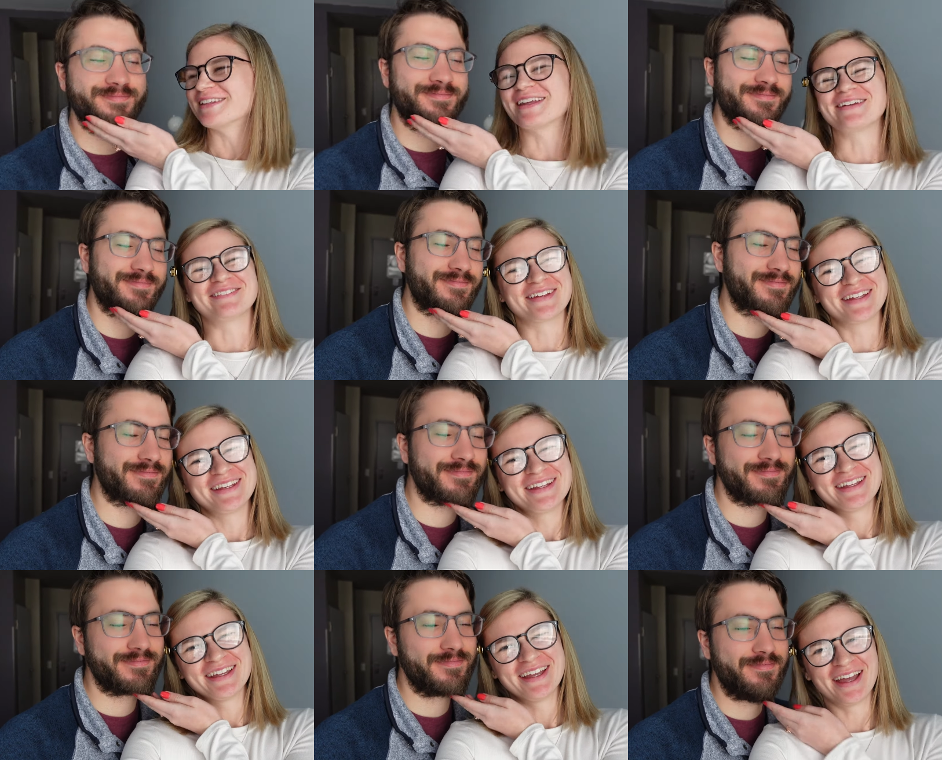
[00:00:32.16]
Speaker 1: David.
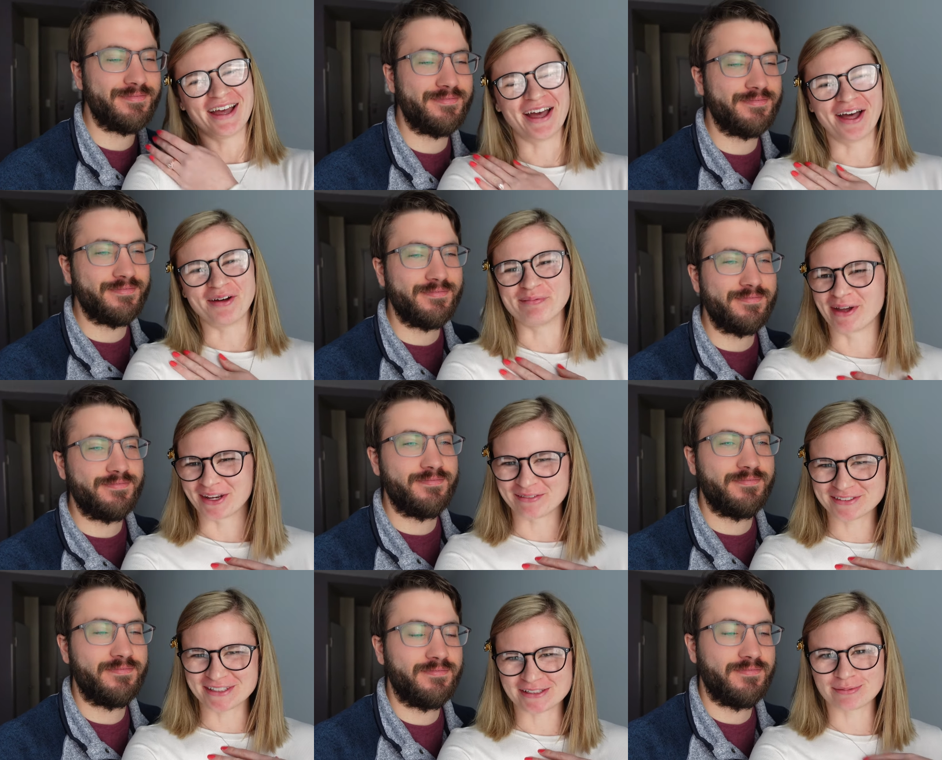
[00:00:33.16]
Um, my name
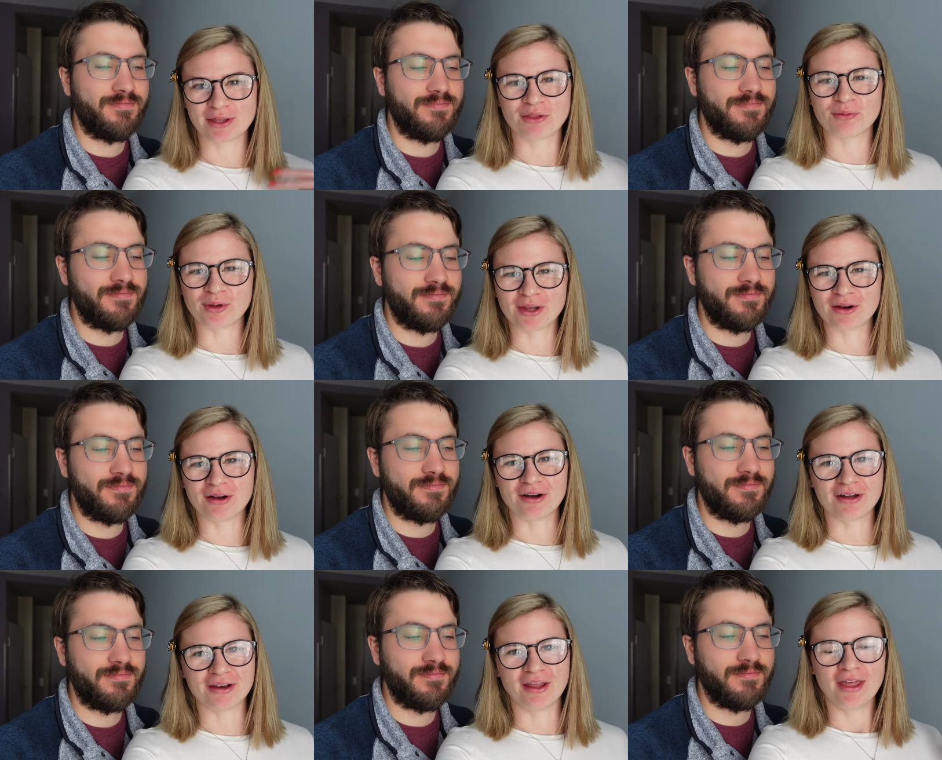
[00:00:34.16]
is Elizabeth. We are
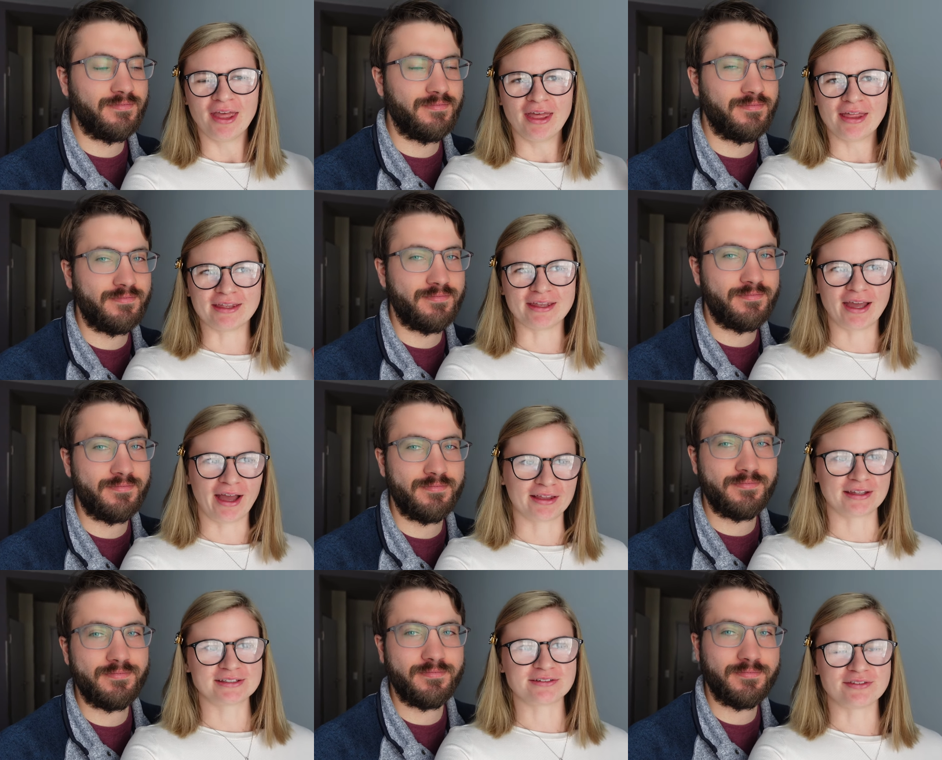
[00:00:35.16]
on the
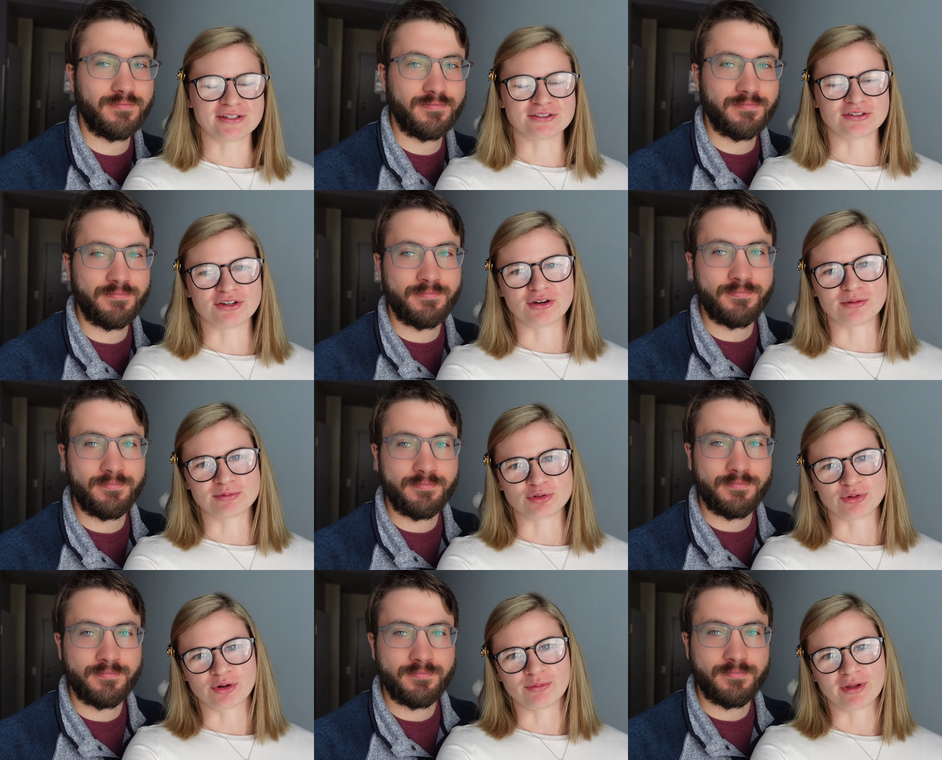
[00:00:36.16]
Highlights of Eastern Europe
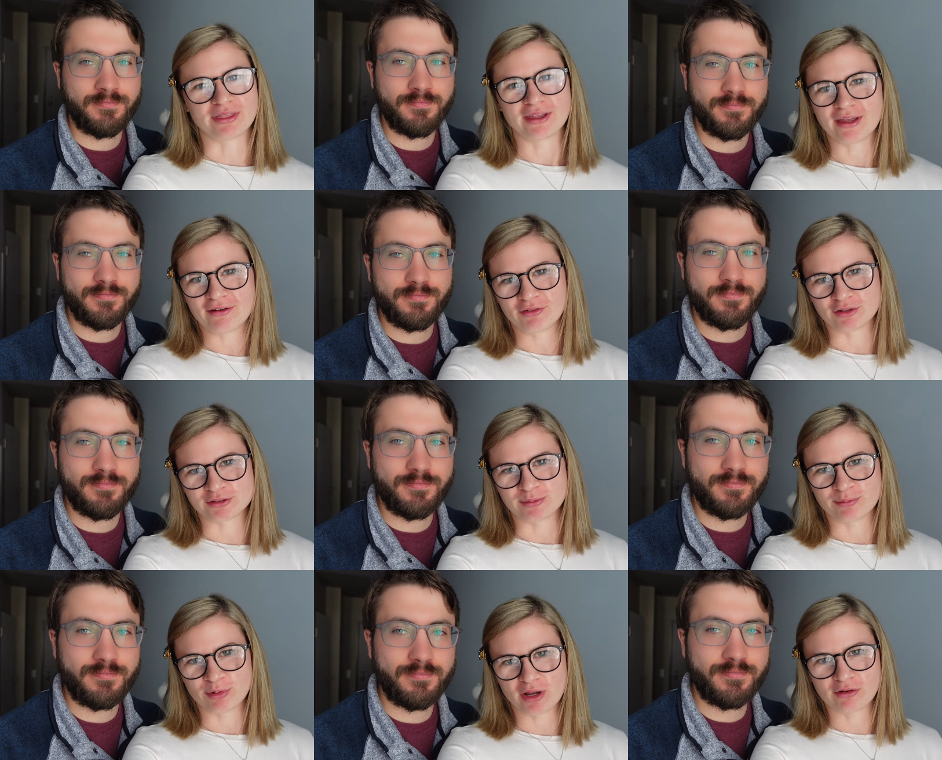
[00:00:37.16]
tour with EF
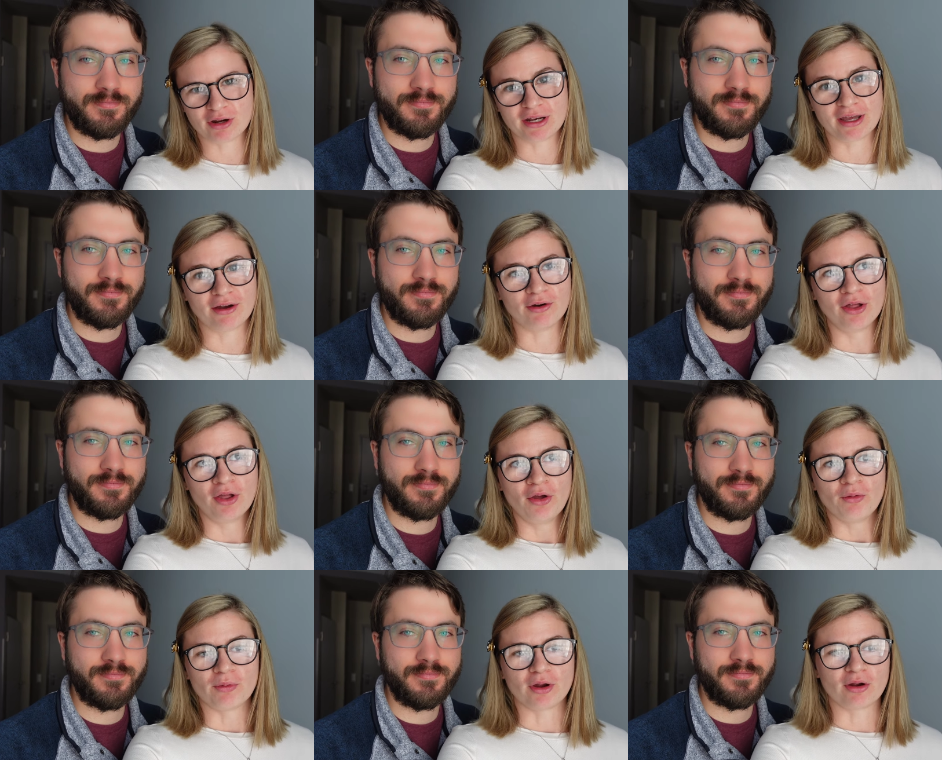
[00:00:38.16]
Ultimate Break right now.
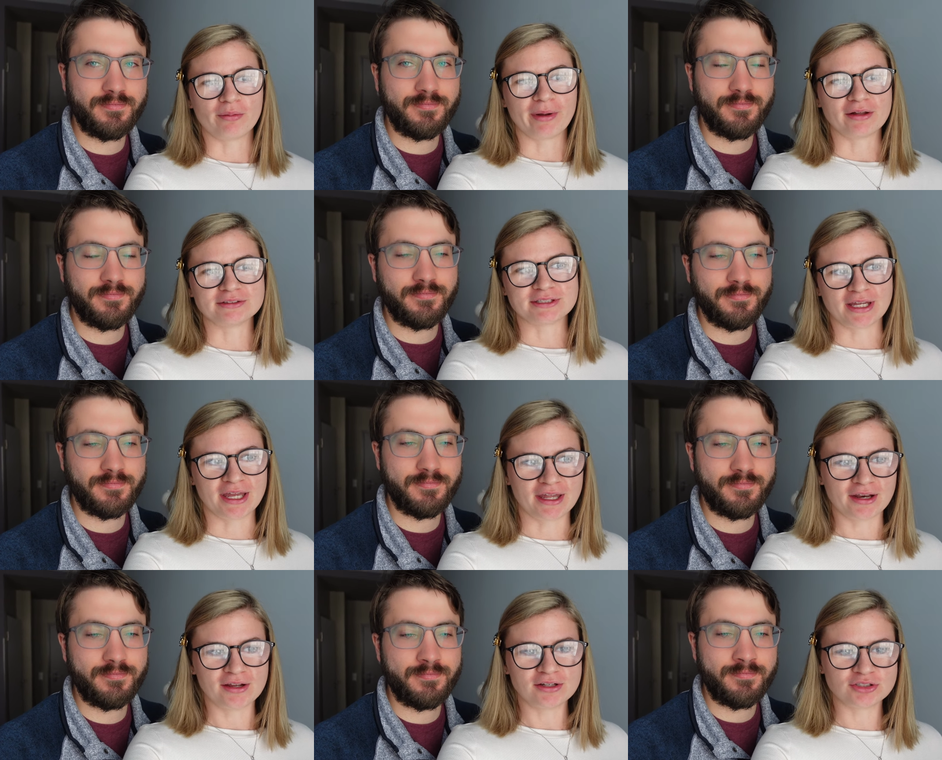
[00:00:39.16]
We are about to
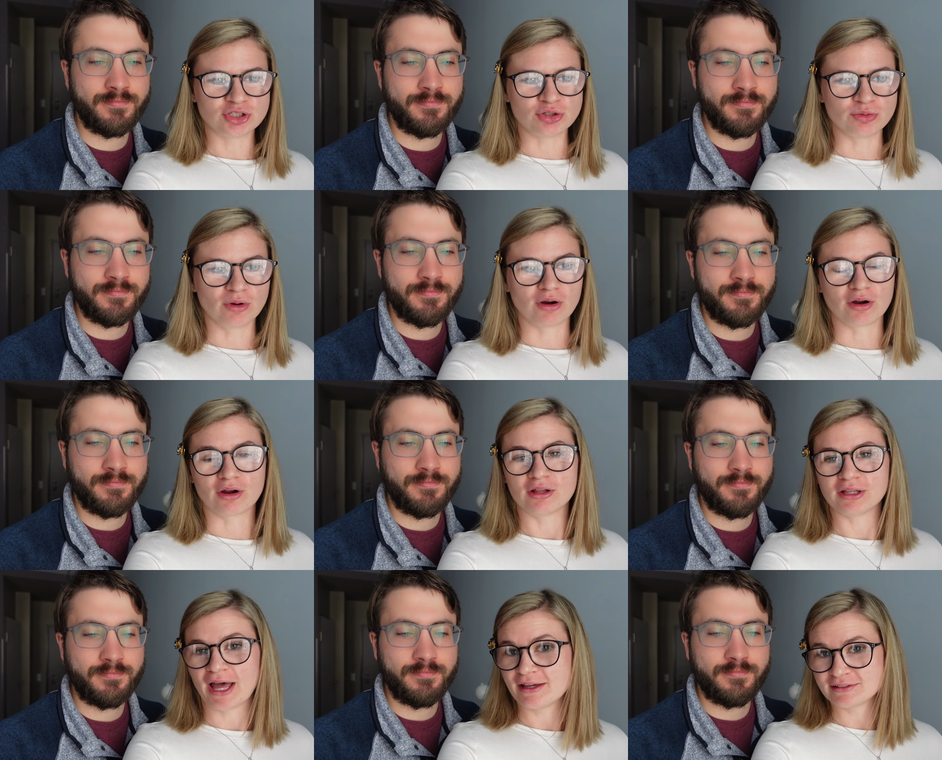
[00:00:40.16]
head to our
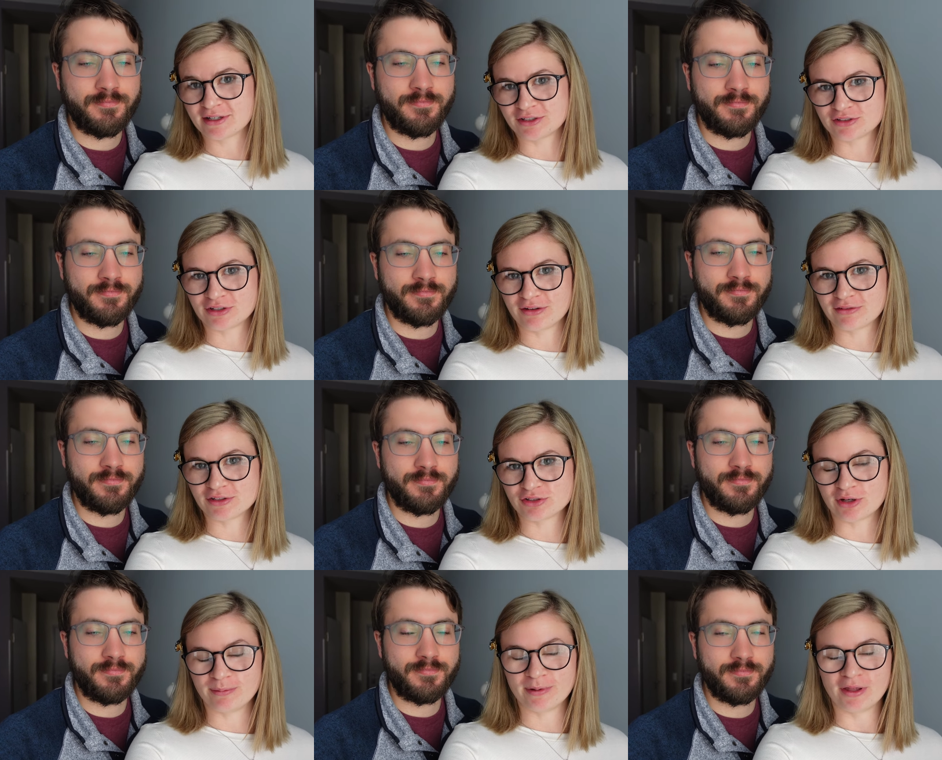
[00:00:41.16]
last country of the
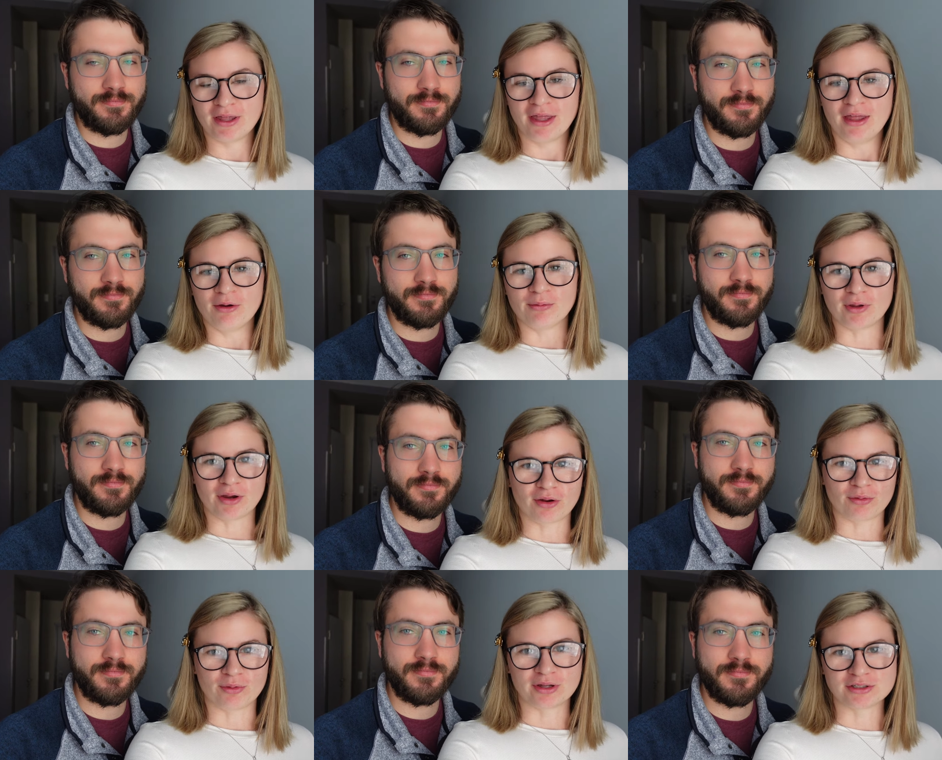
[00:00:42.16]
trip. We are
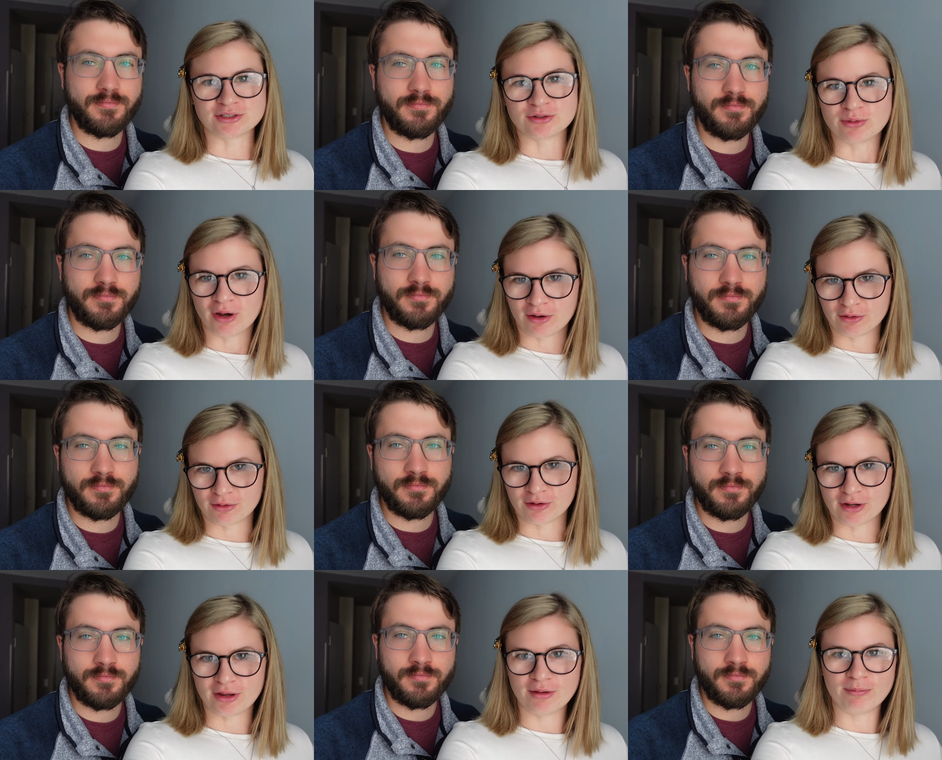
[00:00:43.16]
going to
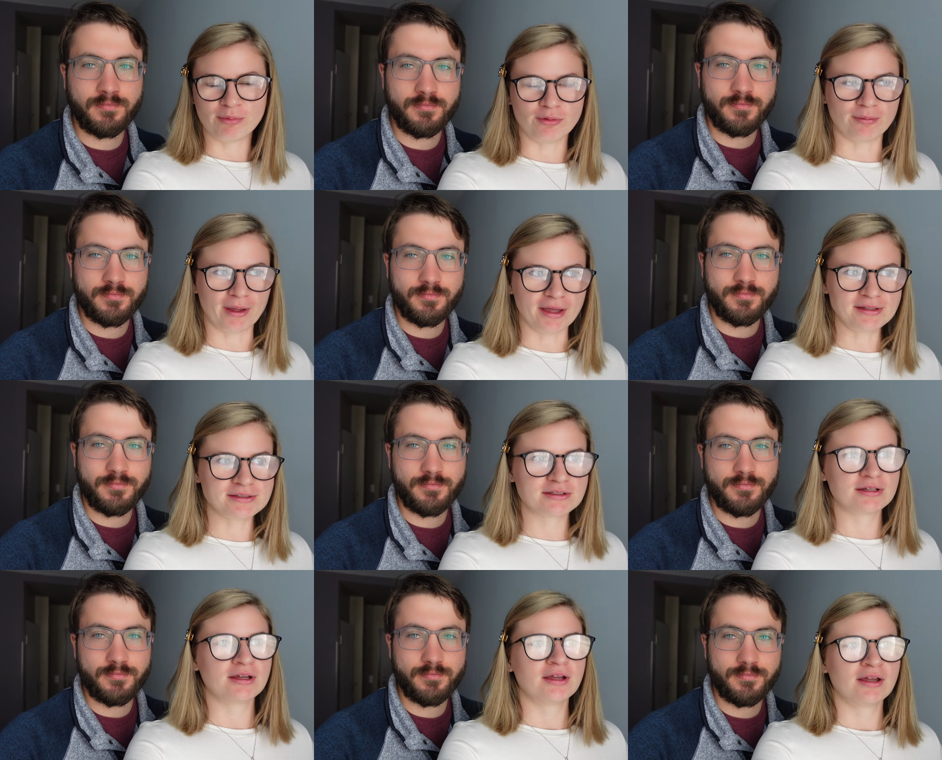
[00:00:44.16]
Hungary, Budapest.